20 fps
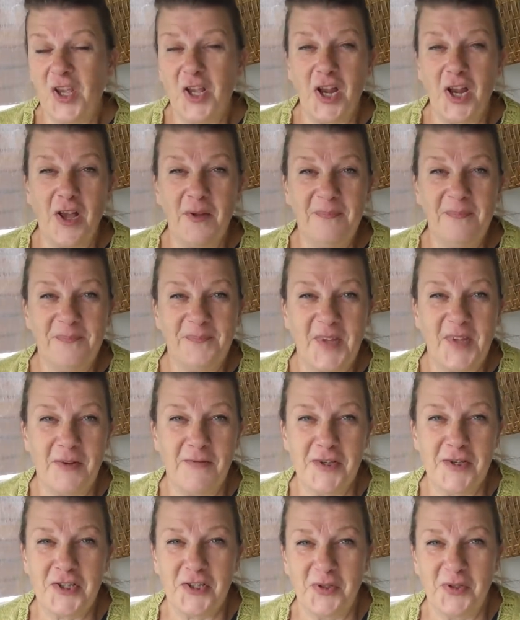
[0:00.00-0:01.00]
You know, the
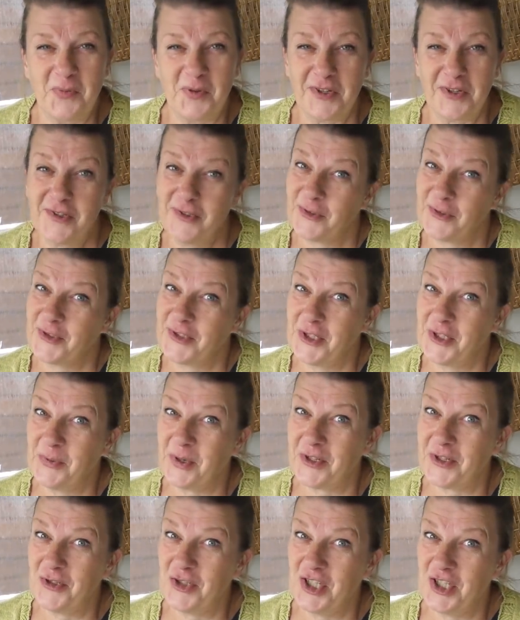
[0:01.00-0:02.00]
original one took
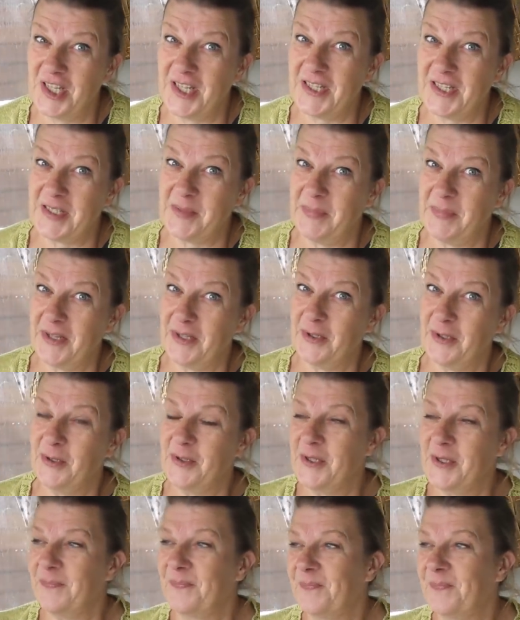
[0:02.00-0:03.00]
200 years to
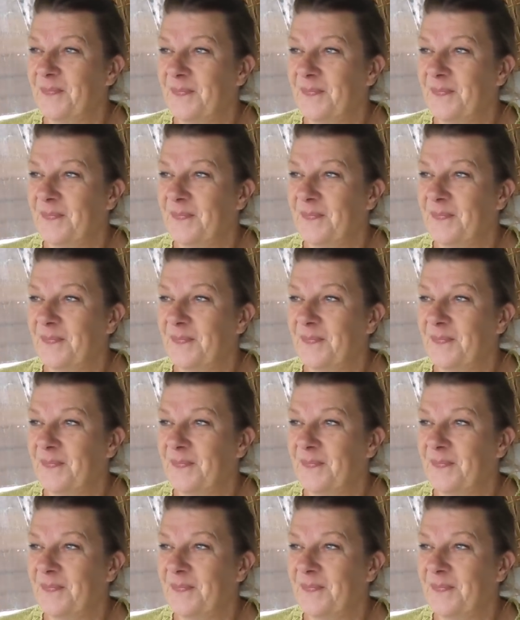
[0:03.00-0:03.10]
build.